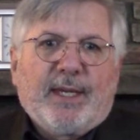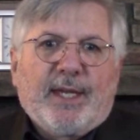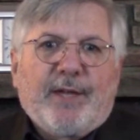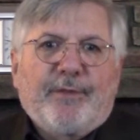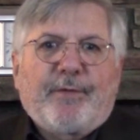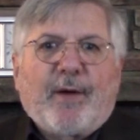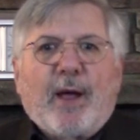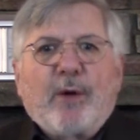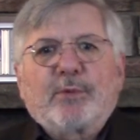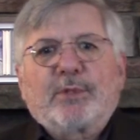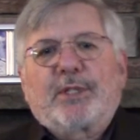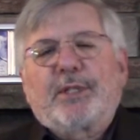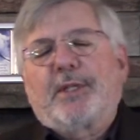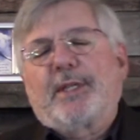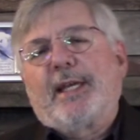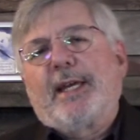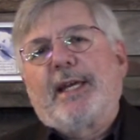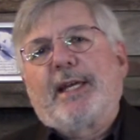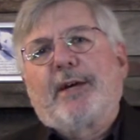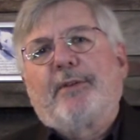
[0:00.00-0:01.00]
If I was to
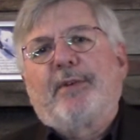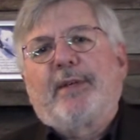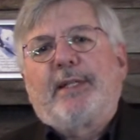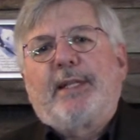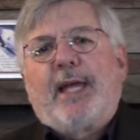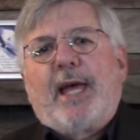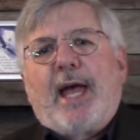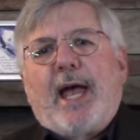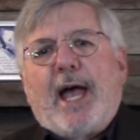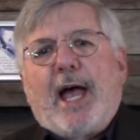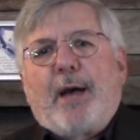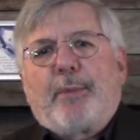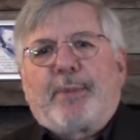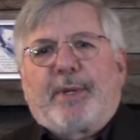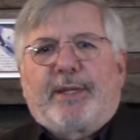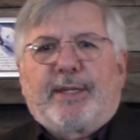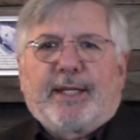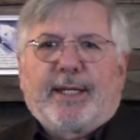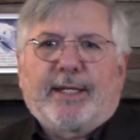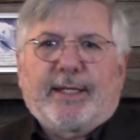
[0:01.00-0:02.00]
think of an
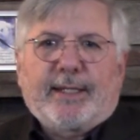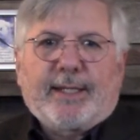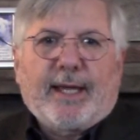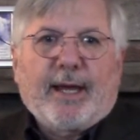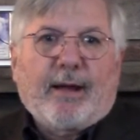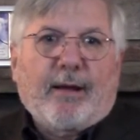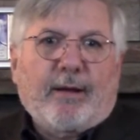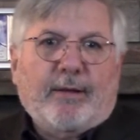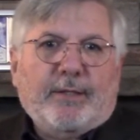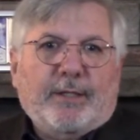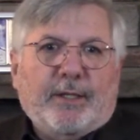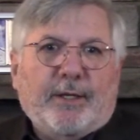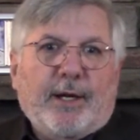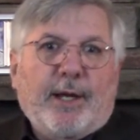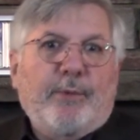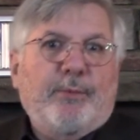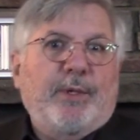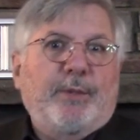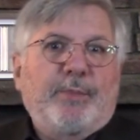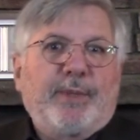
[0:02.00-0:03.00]
apathetic character,
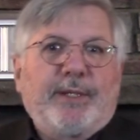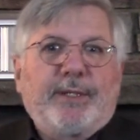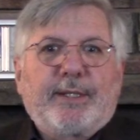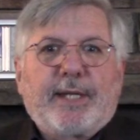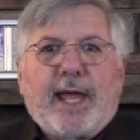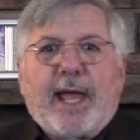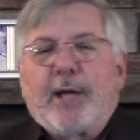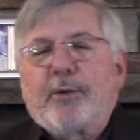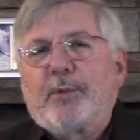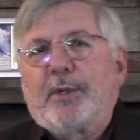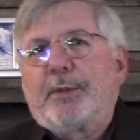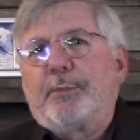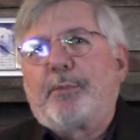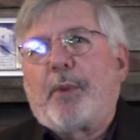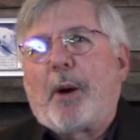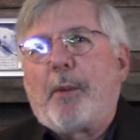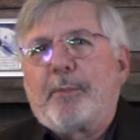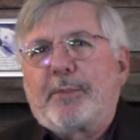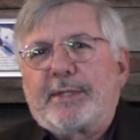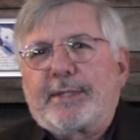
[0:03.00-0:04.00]
it would be Dagwood
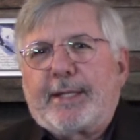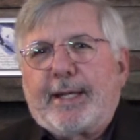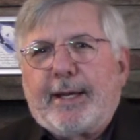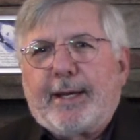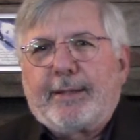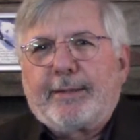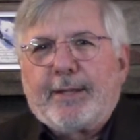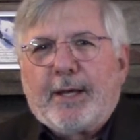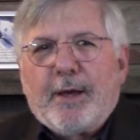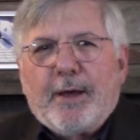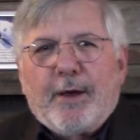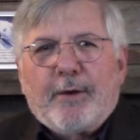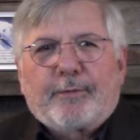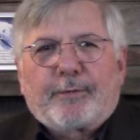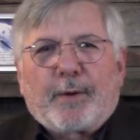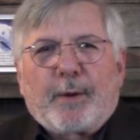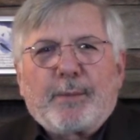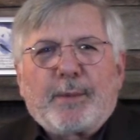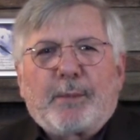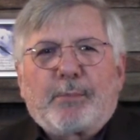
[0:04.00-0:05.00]
Bumstead
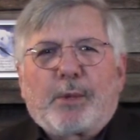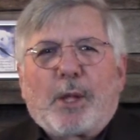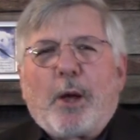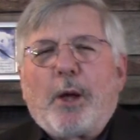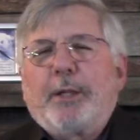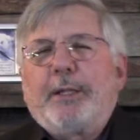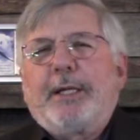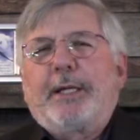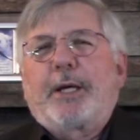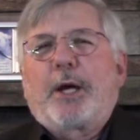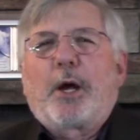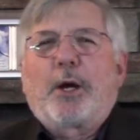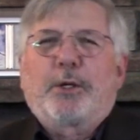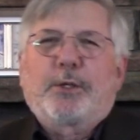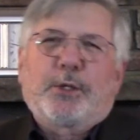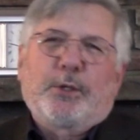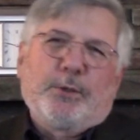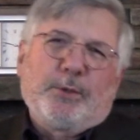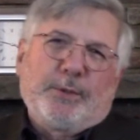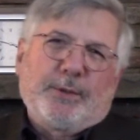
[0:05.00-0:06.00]
from the Blondie
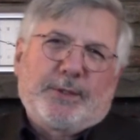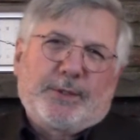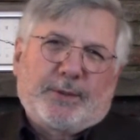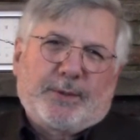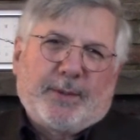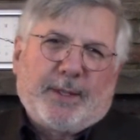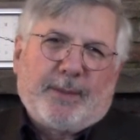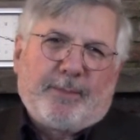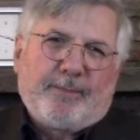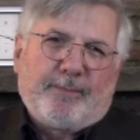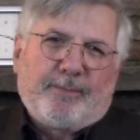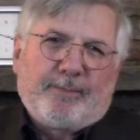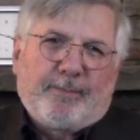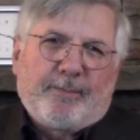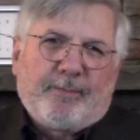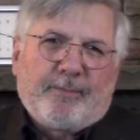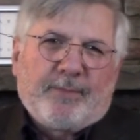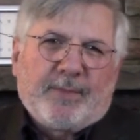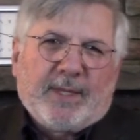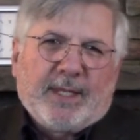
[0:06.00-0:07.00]
cartoon strip.
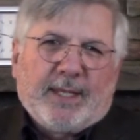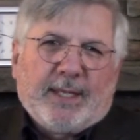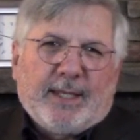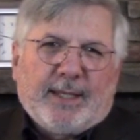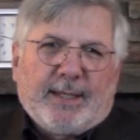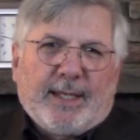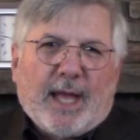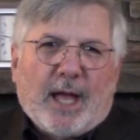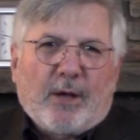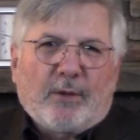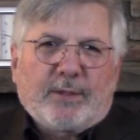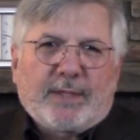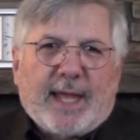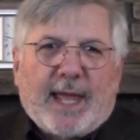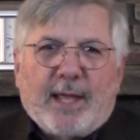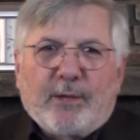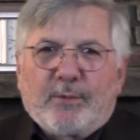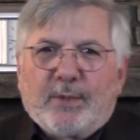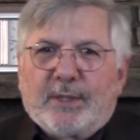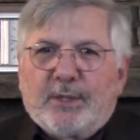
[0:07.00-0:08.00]
Now,
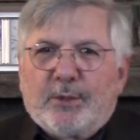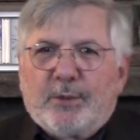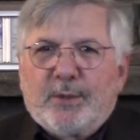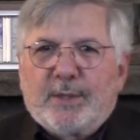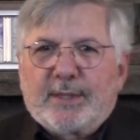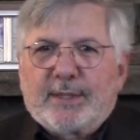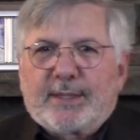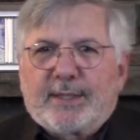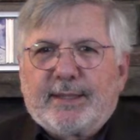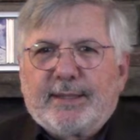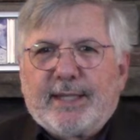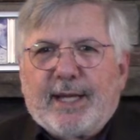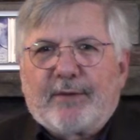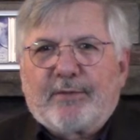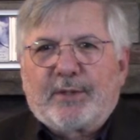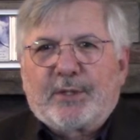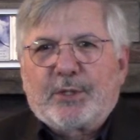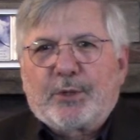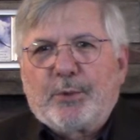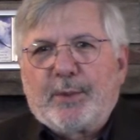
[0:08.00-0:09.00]
Dagwood, who is
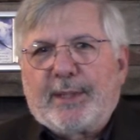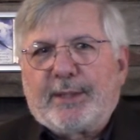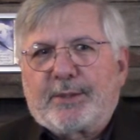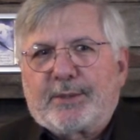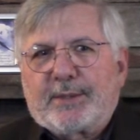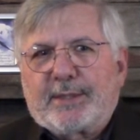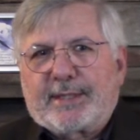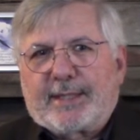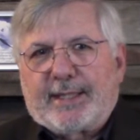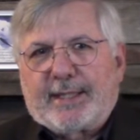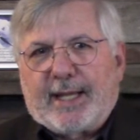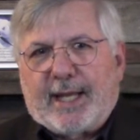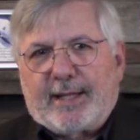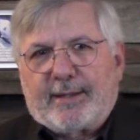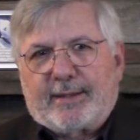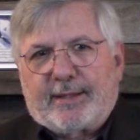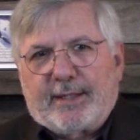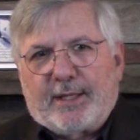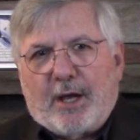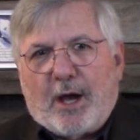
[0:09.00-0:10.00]
never too interested
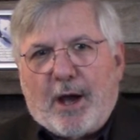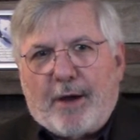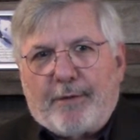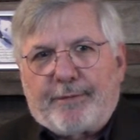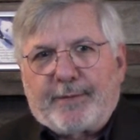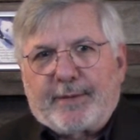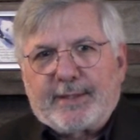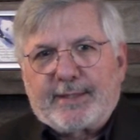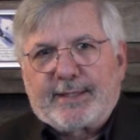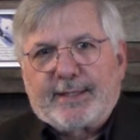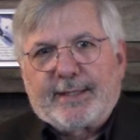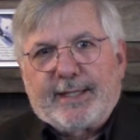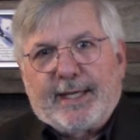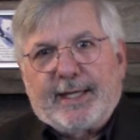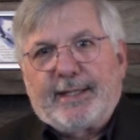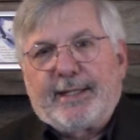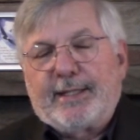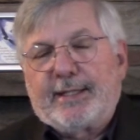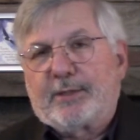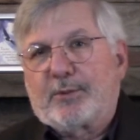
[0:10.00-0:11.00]
at the office in
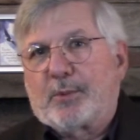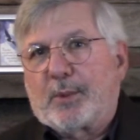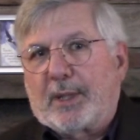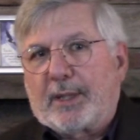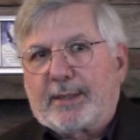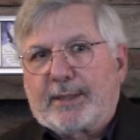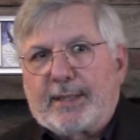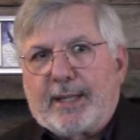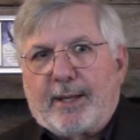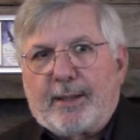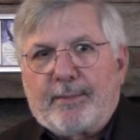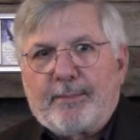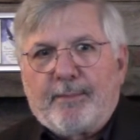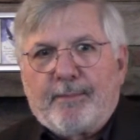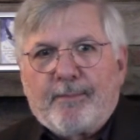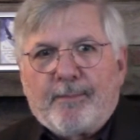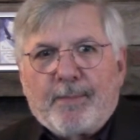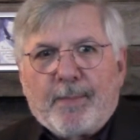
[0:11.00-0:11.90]
getting his work done,